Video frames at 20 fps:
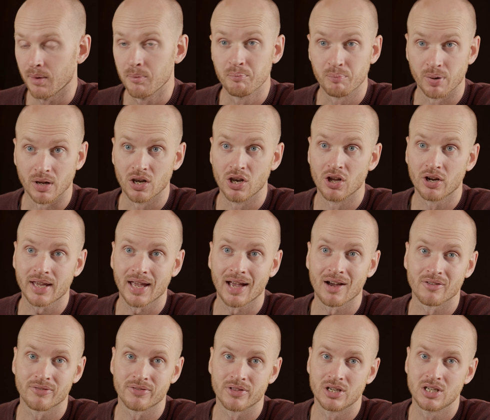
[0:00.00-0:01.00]
But look
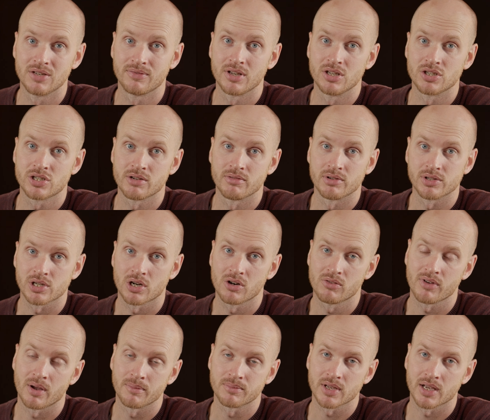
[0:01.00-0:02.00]
out for the DaVinci
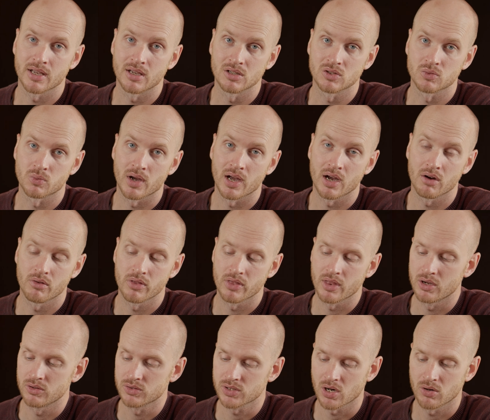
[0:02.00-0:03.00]
Resolve update as well, and
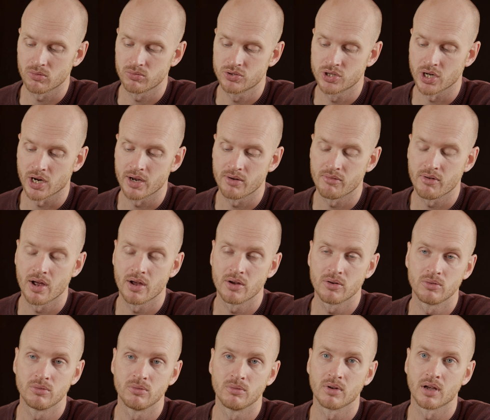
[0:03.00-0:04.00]
those whole
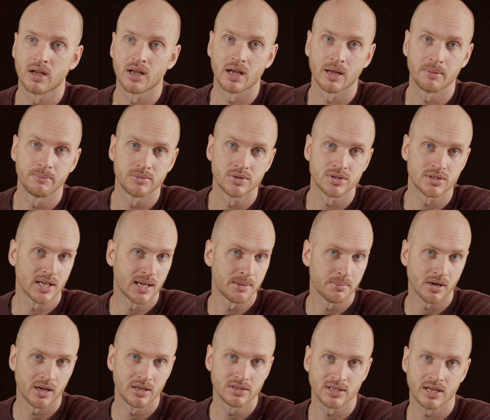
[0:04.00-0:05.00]
gyro
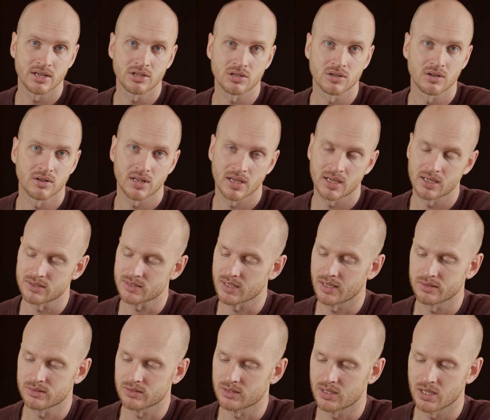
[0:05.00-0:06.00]
stabilization things.
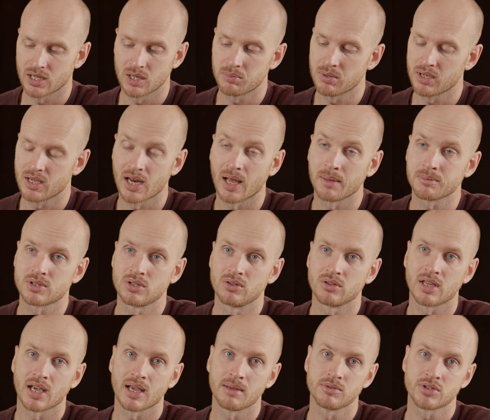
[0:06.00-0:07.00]
That's going to be an
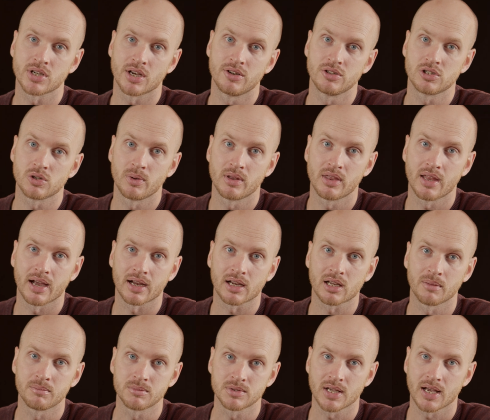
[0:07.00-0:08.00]
absolute game changer when that
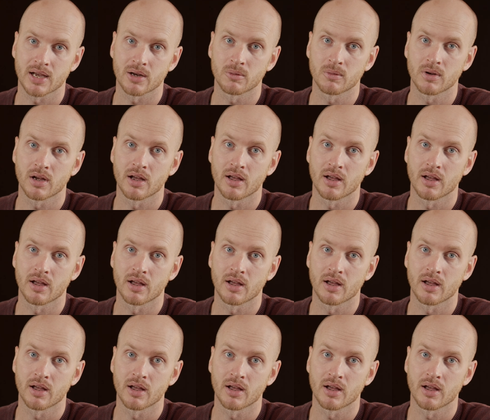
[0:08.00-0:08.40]
comes out.